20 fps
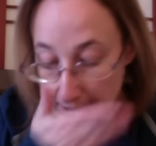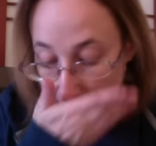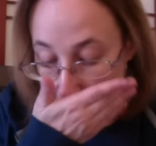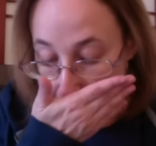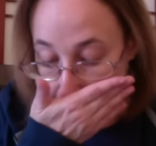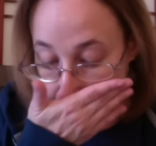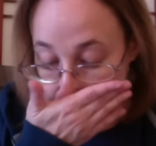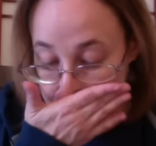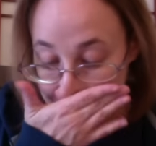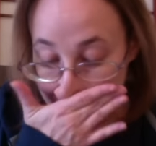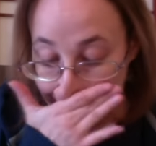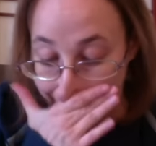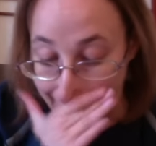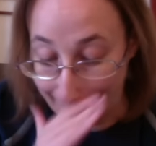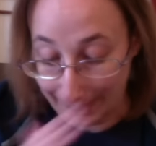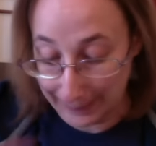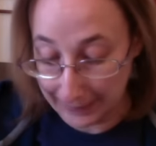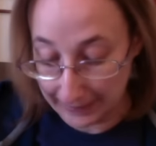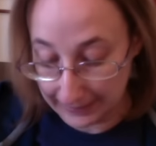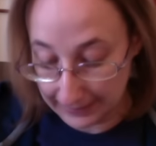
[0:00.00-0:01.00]

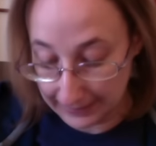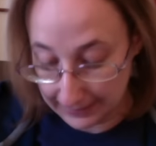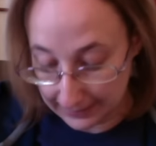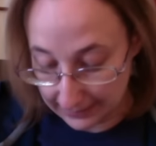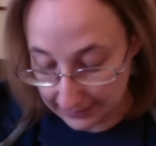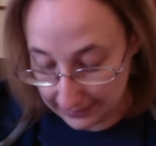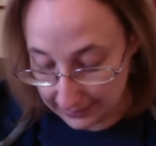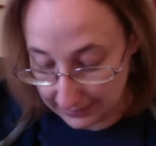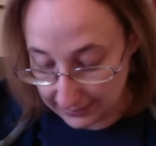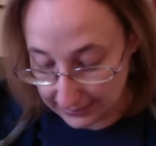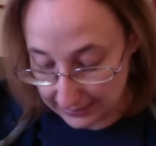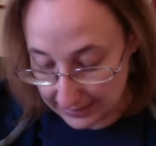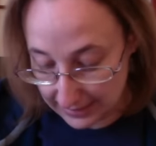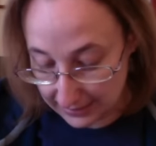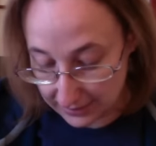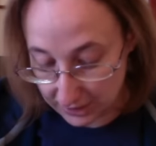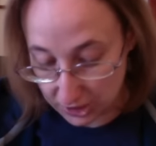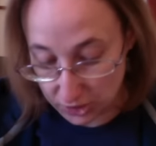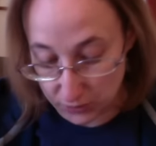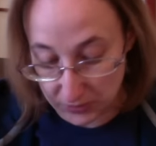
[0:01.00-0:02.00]
And
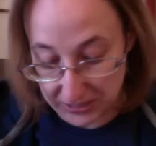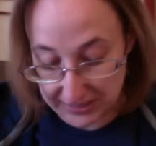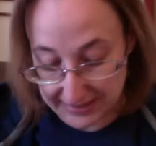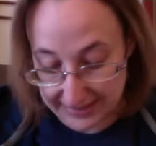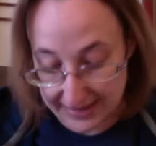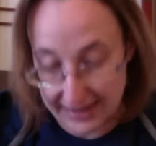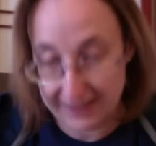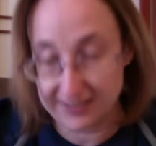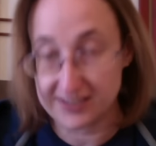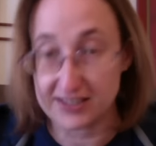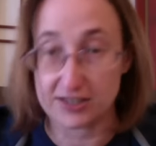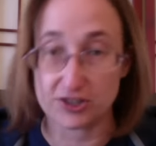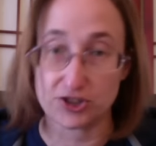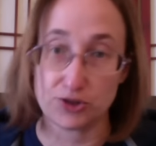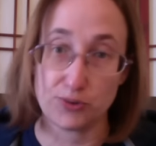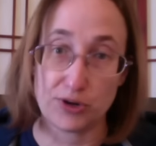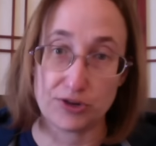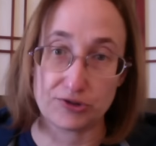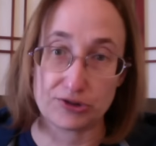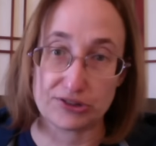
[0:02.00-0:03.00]
it's three skeins at
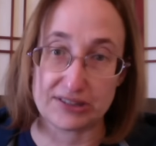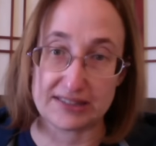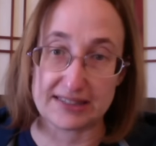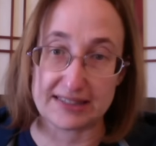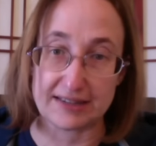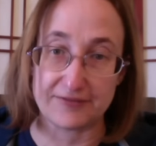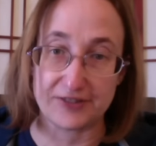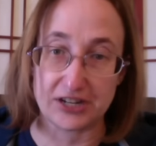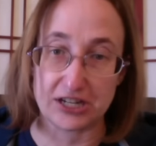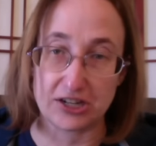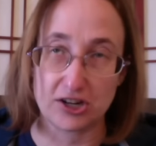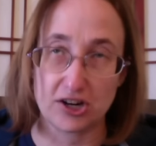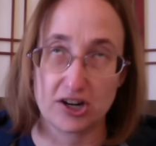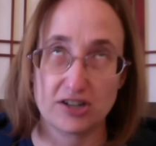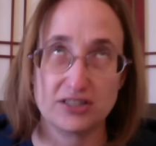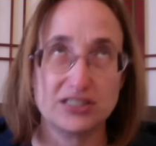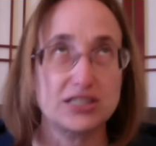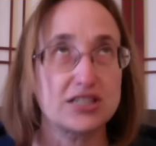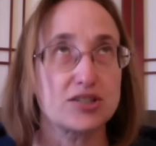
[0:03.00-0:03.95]
270 yards.